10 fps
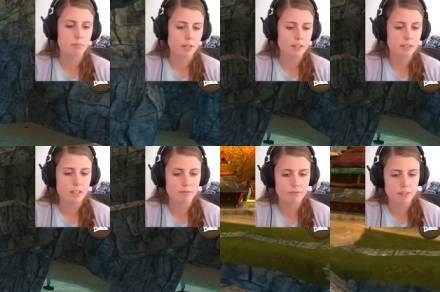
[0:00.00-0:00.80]
But
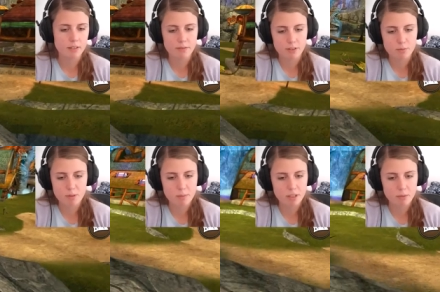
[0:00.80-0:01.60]
if if there's
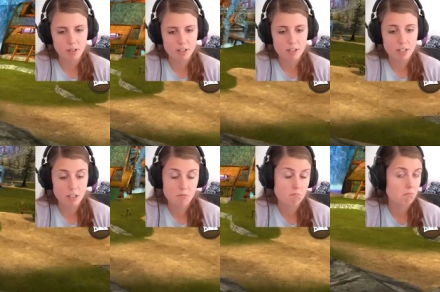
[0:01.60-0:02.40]
people that want to see
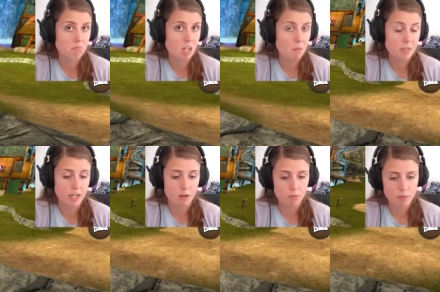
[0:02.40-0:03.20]
it, I'm down.